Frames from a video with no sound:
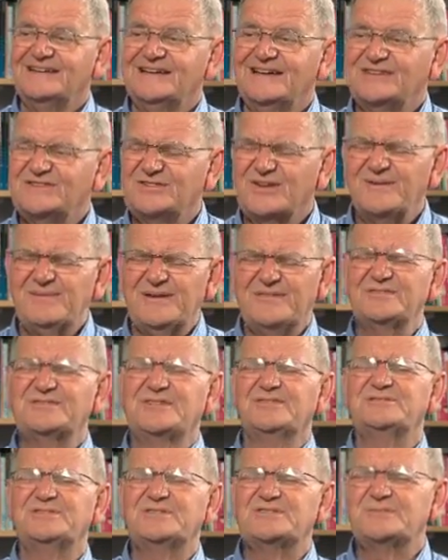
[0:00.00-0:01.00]
And so I'm ever
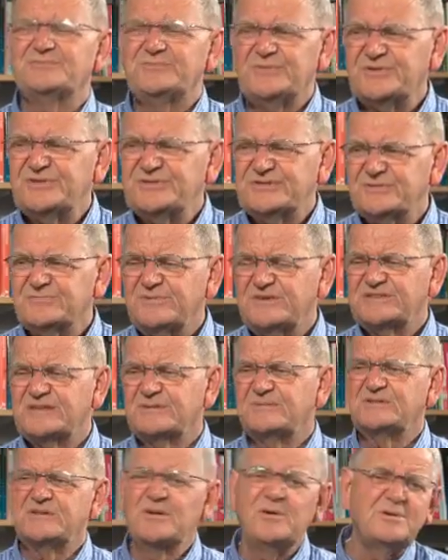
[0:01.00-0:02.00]
so disappointed when
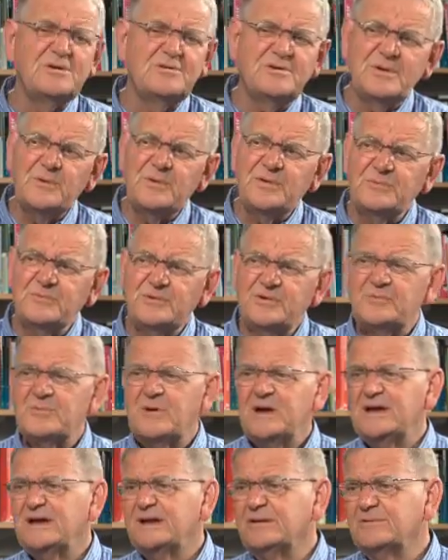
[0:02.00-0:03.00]
someone says, oh, we're
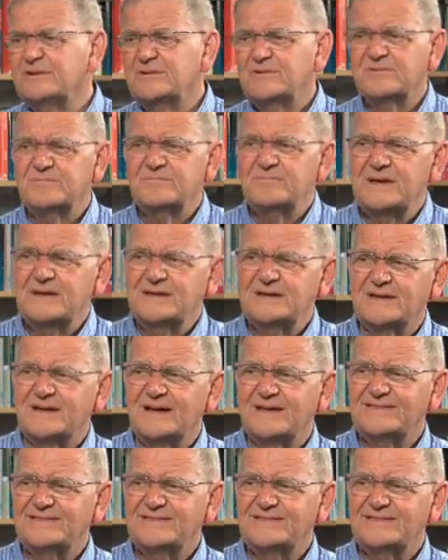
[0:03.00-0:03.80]
away, we couldn't make it.